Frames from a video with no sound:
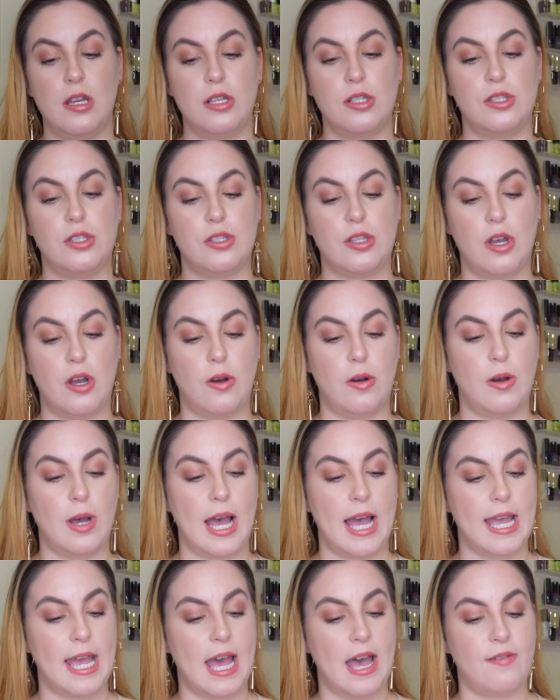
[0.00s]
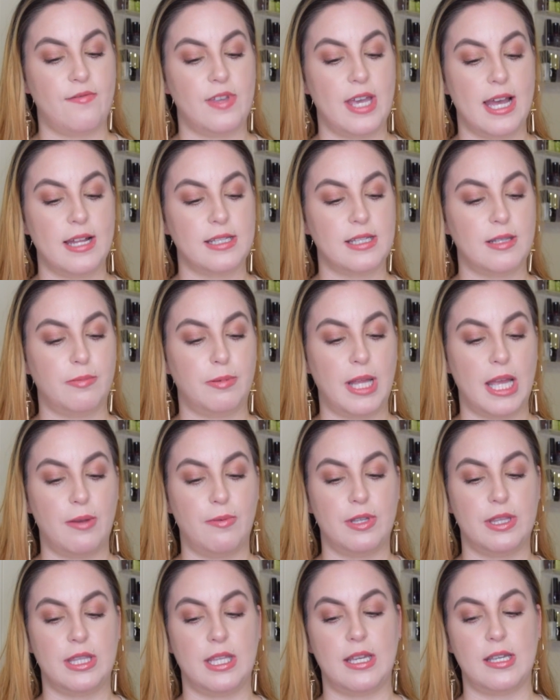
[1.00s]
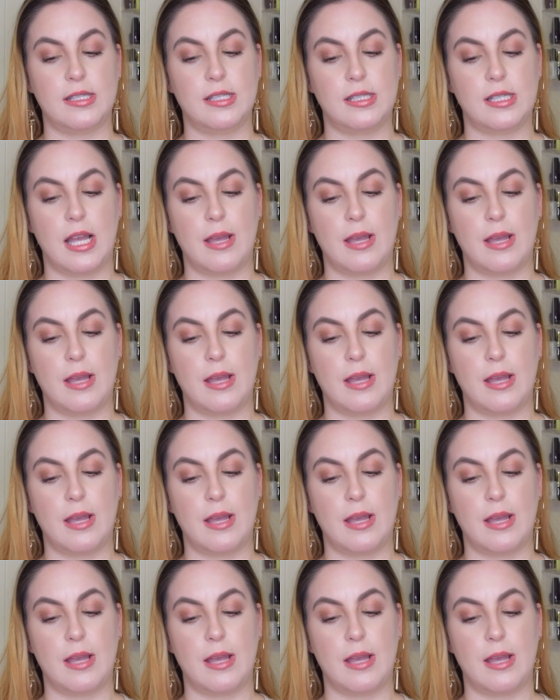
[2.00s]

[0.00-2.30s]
So I have yet to play with this.